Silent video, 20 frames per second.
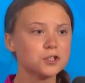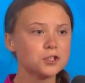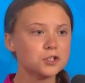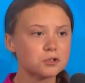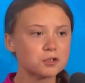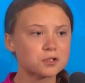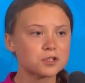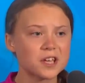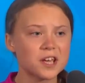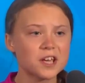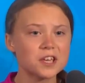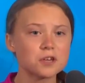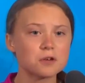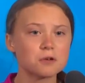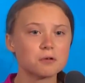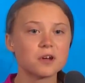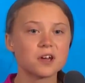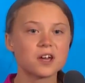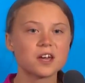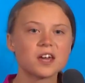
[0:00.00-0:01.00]
You say
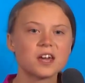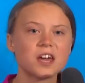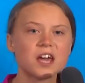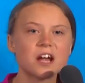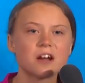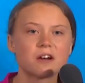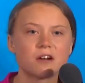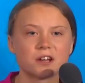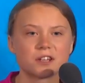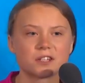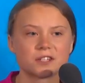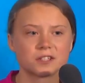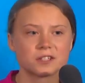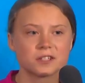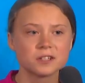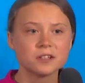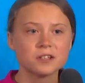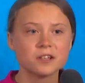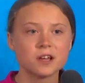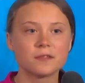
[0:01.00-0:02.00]
you hear
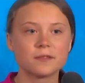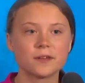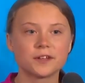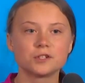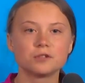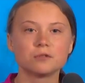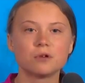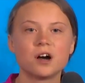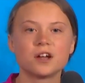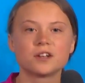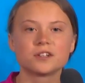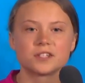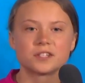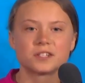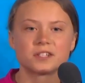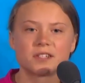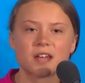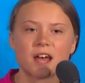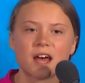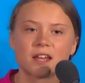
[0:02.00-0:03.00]
us and that you
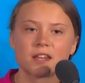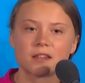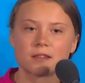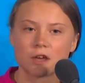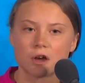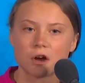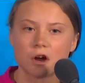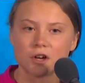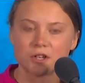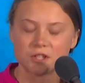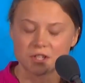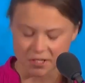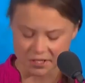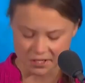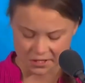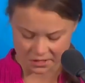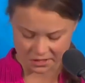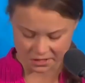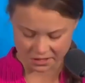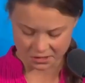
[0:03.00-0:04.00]
understand the
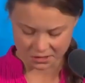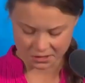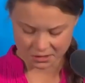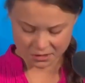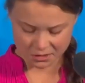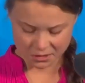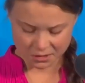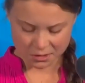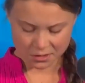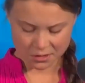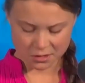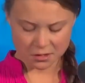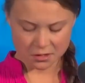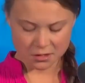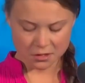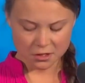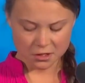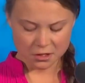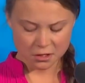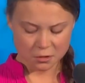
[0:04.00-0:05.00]
urgency.
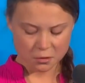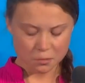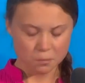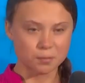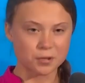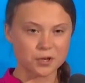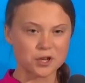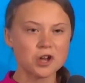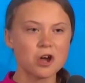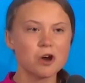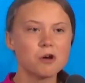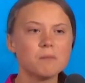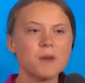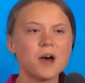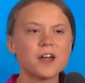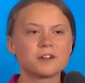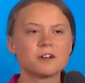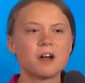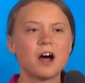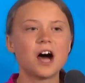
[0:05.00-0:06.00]
But no
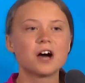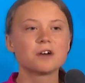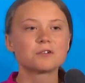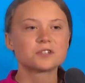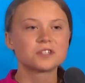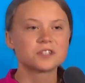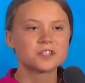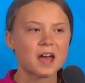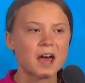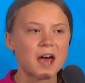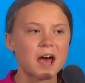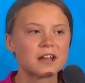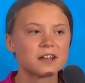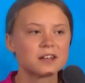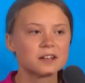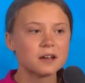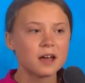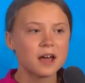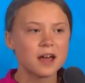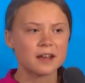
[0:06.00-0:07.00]
matter how sad
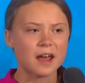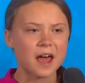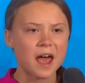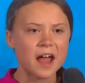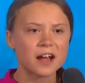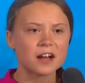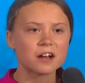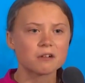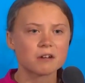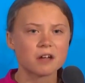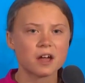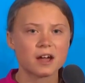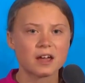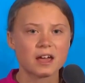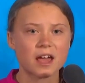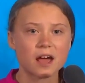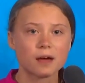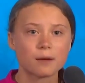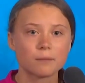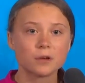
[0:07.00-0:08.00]
and angry I
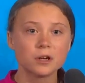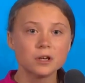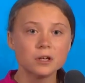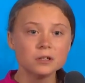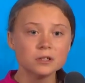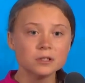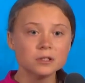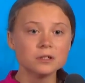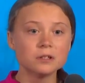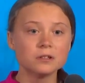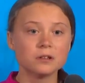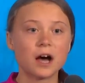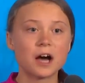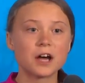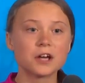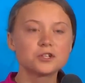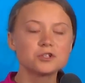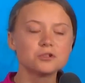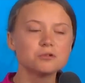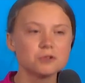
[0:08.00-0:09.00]
am,
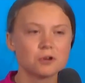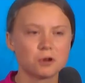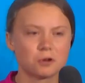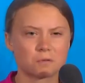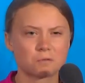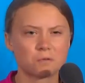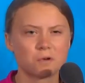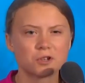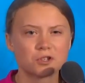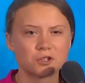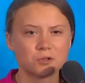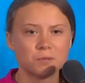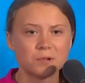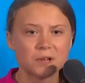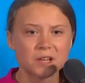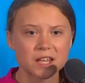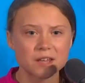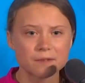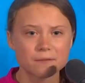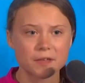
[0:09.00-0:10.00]
I do not want to
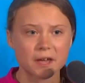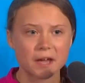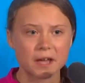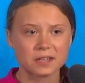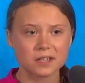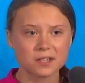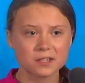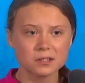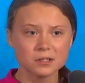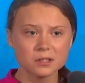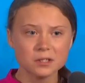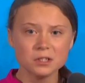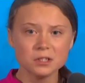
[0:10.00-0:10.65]
believe that.